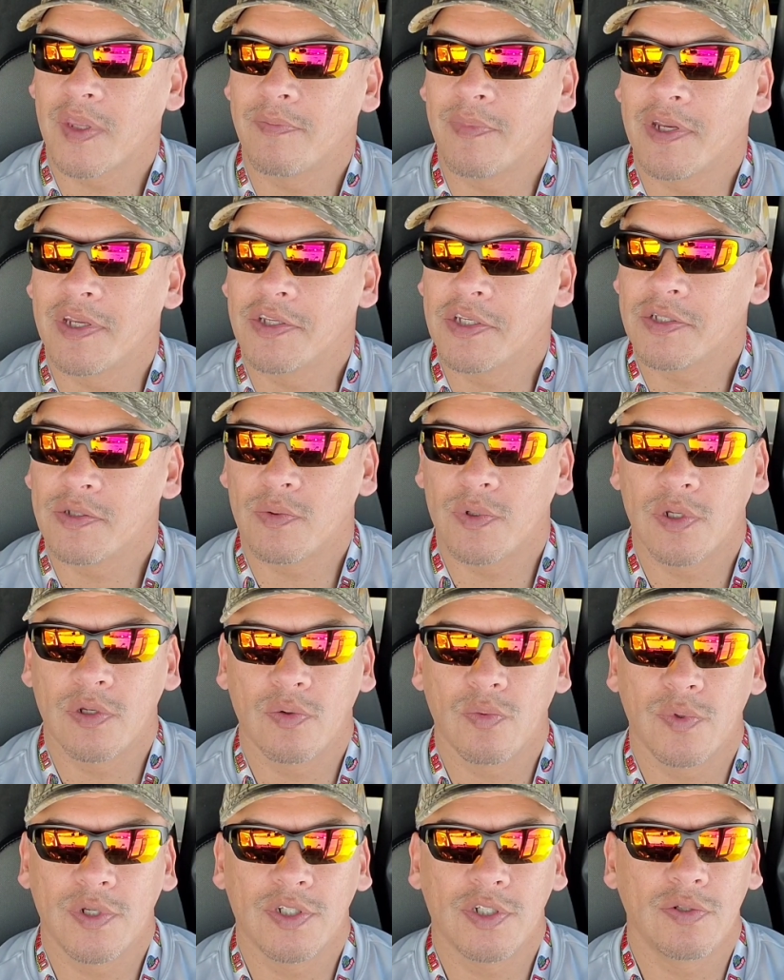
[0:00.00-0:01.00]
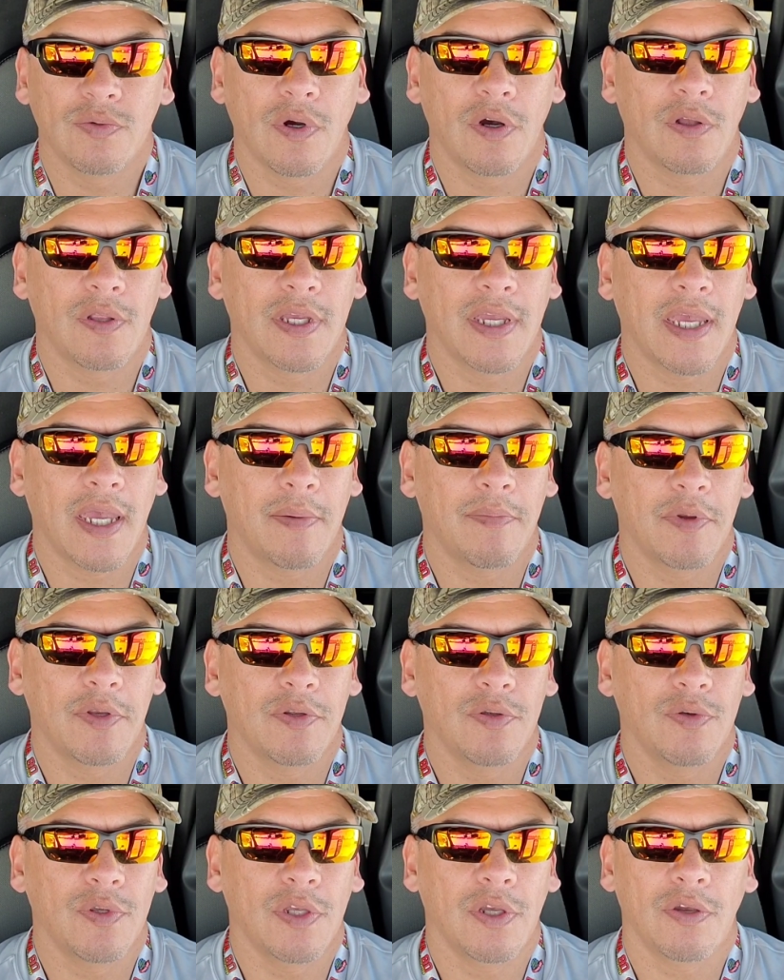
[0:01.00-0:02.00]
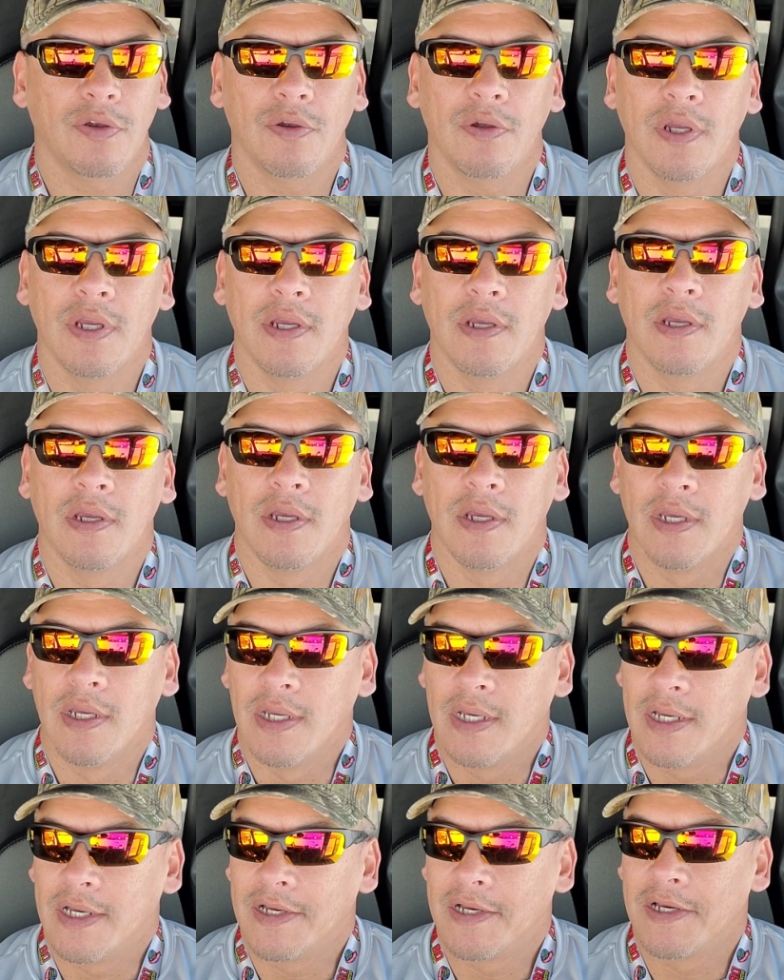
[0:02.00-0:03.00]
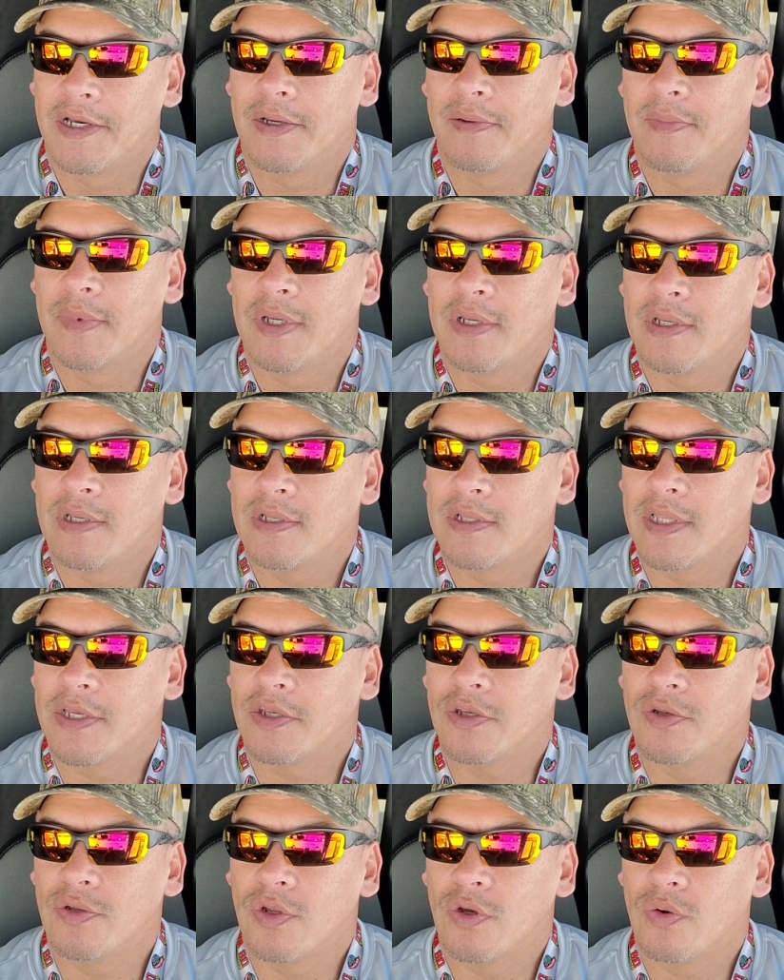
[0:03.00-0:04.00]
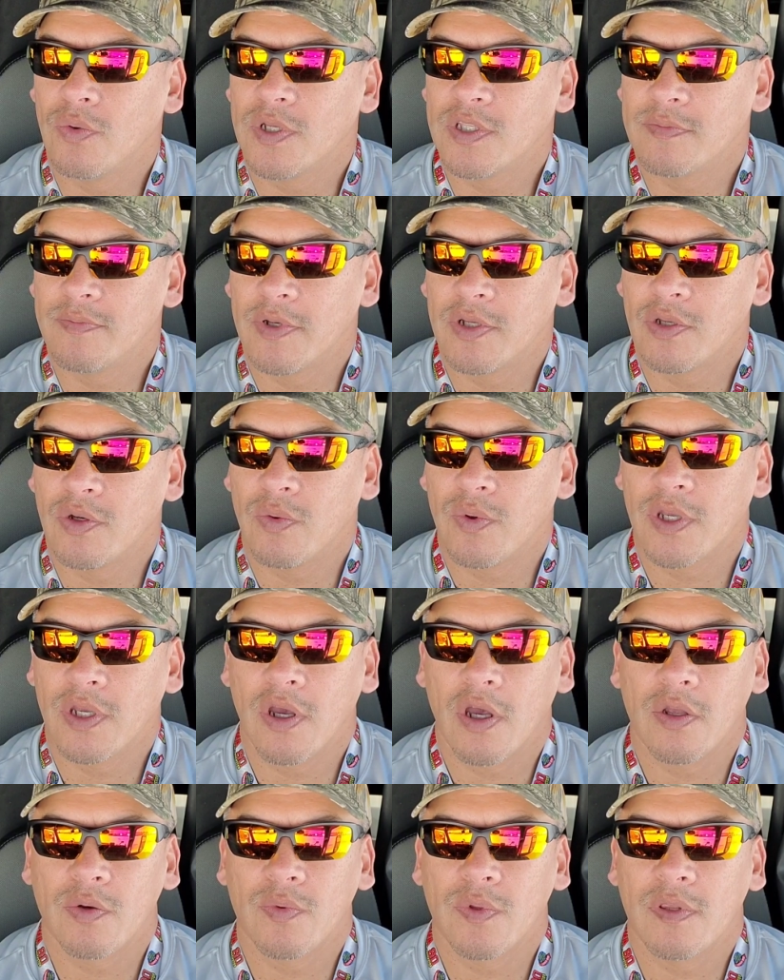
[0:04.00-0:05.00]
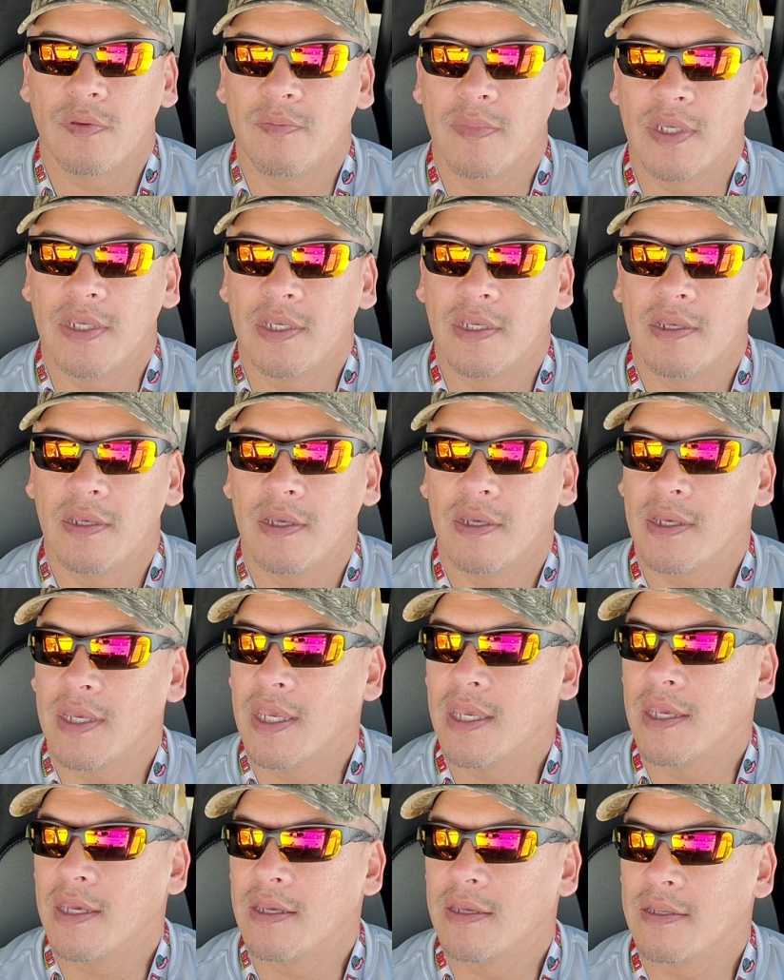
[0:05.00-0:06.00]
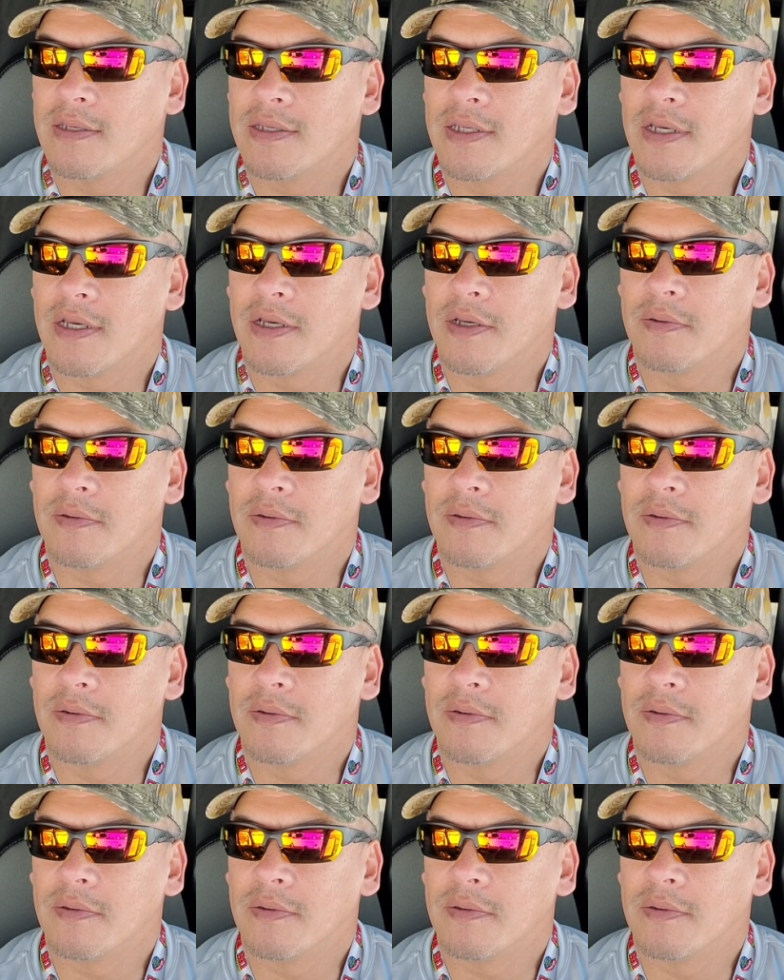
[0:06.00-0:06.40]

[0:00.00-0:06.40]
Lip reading: But I just wanted to wish you all a Happy New Year, let you know what's been going on with me, and